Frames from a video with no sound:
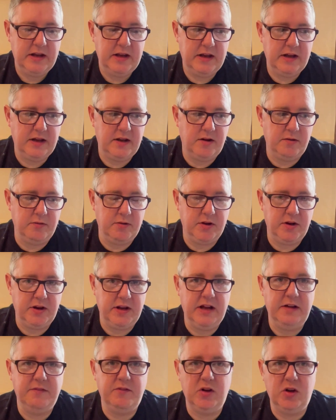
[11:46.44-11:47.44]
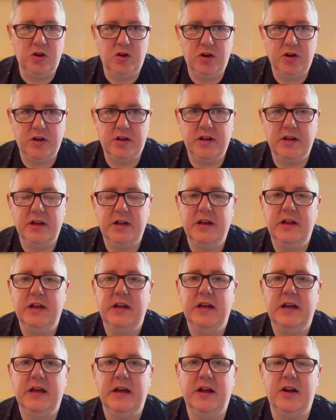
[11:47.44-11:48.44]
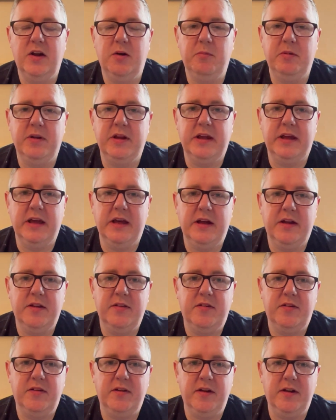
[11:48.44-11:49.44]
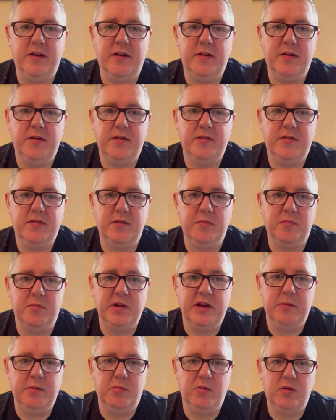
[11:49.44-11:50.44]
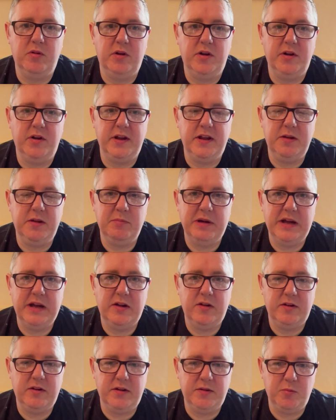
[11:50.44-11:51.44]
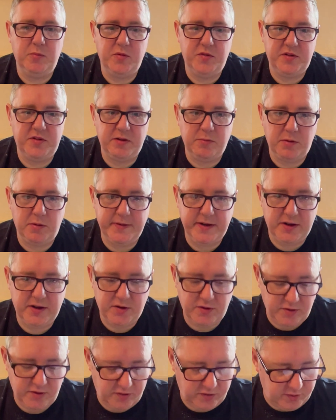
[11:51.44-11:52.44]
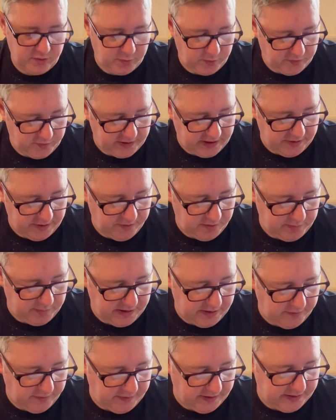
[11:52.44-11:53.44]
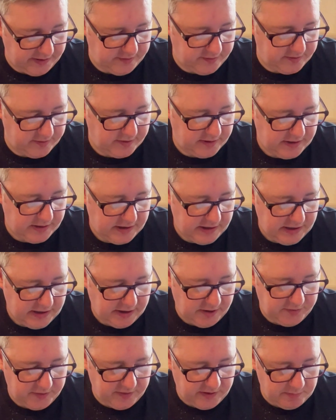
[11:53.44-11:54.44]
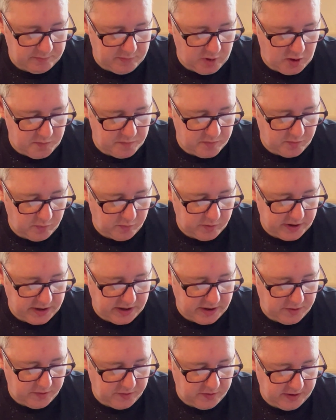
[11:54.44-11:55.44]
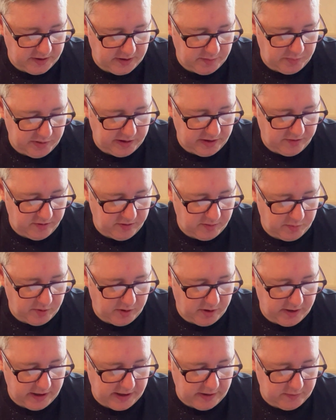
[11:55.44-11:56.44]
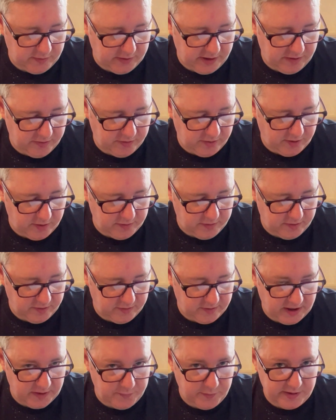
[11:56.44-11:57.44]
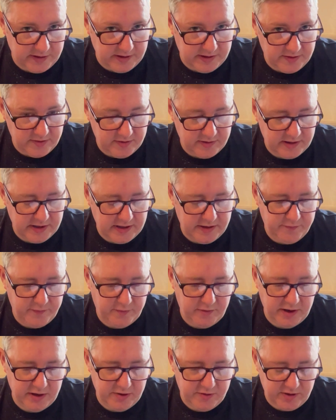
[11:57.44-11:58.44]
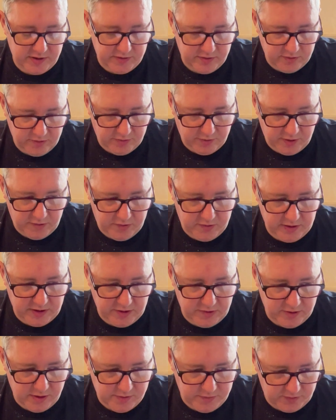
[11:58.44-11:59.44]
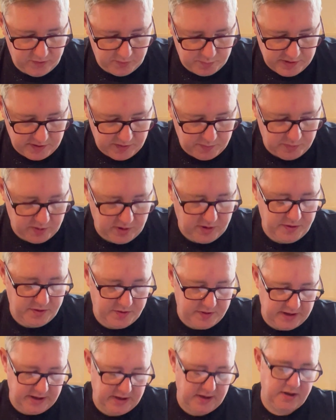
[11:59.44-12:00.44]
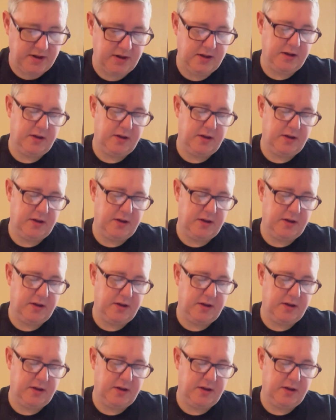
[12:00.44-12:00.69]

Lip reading: and I'm going to have a look, and I'm going to get some people on email, and we'll see what we can sort out about that. Because at the moment we're using a picture by LDS artist David Lindsley for our Jesus Christ and our Joseph Smith, but I think